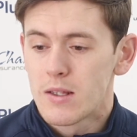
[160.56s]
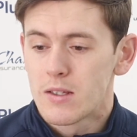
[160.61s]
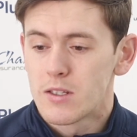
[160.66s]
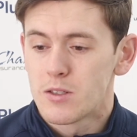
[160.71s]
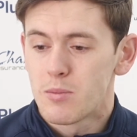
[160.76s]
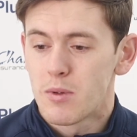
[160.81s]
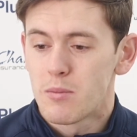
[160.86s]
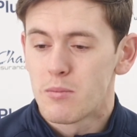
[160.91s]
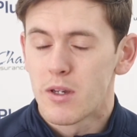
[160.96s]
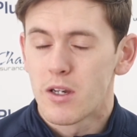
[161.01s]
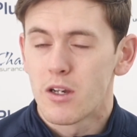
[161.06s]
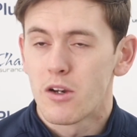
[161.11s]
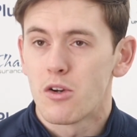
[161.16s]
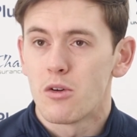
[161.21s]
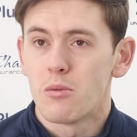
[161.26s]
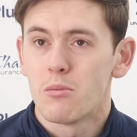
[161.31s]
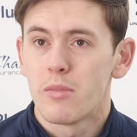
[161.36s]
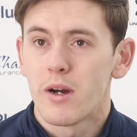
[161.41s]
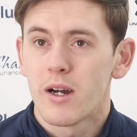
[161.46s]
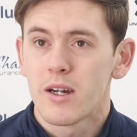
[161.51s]
there's been bigger
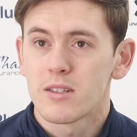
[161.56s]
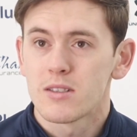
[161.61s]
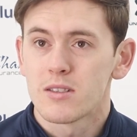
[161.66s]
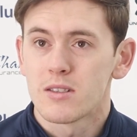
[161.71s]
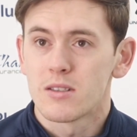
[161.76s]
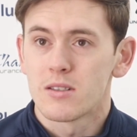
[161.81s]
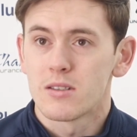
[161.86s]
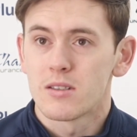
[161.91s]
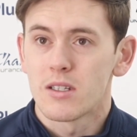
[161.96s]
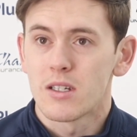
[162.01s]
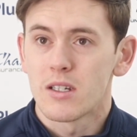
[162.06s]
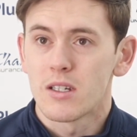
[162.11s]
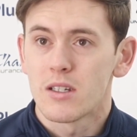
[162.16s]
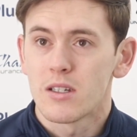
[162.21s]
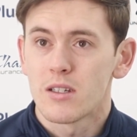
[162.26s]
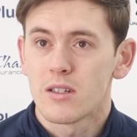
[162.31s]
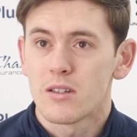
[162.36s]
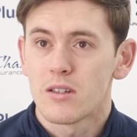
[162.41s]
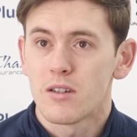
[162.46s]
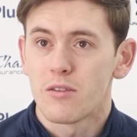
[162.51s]
comebacks, and I think
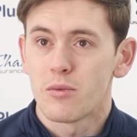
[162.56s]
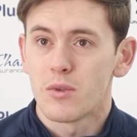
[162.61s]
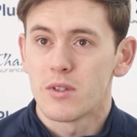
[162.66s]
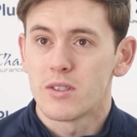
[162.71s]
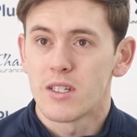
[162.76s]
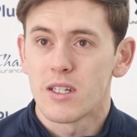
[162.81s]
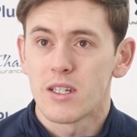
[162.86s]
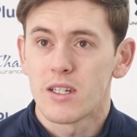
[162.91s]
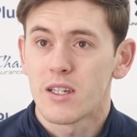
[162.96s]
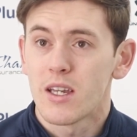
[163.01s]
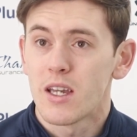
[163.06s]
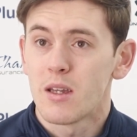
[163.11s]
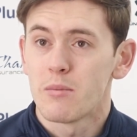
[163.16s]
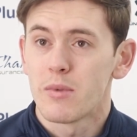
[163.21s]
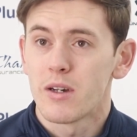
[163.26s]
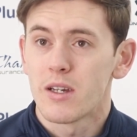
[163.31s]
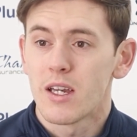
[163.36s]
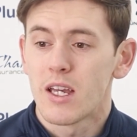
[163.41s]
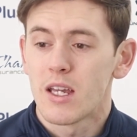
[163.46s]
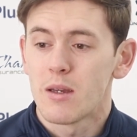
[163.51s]
if we take it game
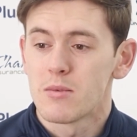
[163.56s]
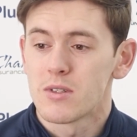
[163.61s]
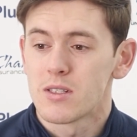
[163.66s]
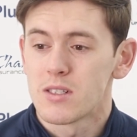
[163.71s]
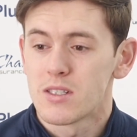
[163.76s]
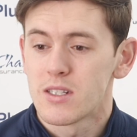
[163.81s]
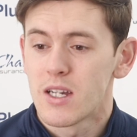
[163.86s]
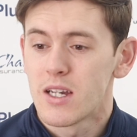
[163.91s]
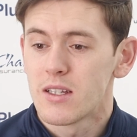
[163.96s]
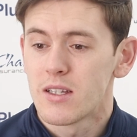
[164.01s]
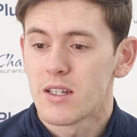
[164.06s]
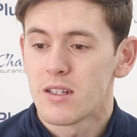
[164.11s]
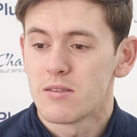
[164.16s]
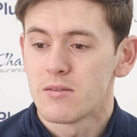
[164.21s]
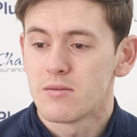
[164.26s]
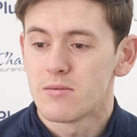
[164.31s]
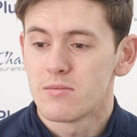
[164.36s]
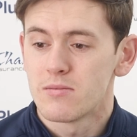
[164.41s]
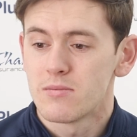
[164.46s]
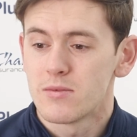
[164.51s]
by game, as I say,
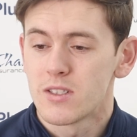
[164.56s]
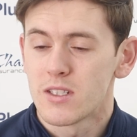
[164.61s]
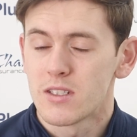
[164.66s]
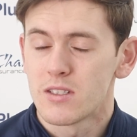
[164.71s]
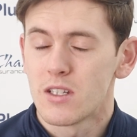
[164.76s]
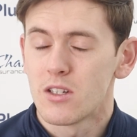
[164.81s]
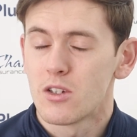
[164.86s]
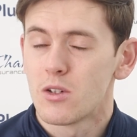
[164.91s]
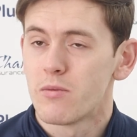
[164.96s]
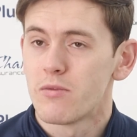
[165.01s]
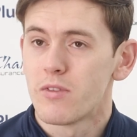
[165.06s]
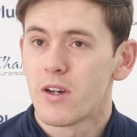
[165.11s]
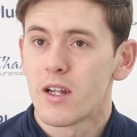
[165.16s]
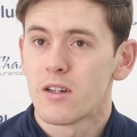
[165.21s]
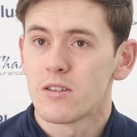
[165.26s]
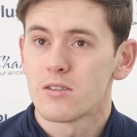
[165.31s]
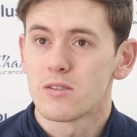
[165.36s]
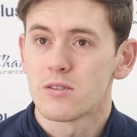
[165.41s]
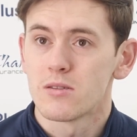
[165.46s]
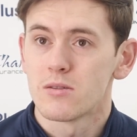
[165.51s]
then 16 cup
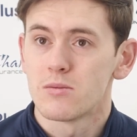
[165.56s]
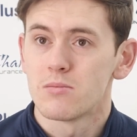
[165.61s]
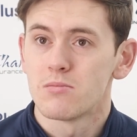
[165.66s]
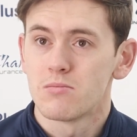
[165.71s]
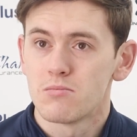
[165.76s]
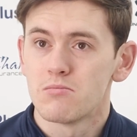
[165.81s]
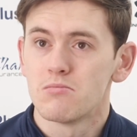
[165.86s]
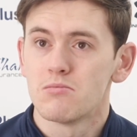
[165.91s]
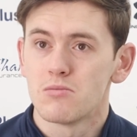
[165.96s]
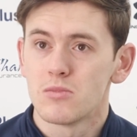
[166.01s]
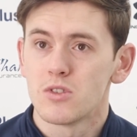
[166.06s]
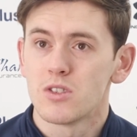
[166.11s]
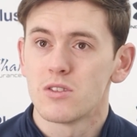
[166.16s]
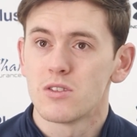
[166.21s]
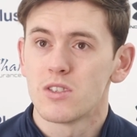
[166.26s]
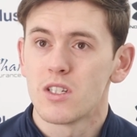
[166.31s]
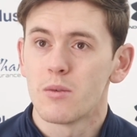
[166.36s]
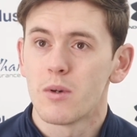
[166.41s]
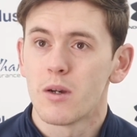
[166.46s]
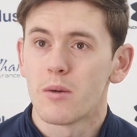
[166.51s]
finals, we'll
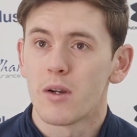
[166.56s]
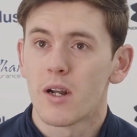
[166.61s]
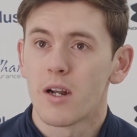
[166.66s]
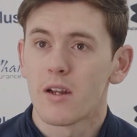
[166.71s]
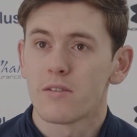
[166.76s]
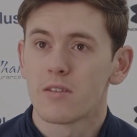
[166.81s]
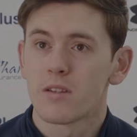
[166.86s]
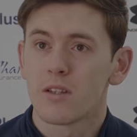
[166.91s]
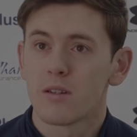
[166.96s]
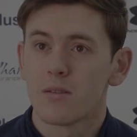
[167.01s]
see where we're at after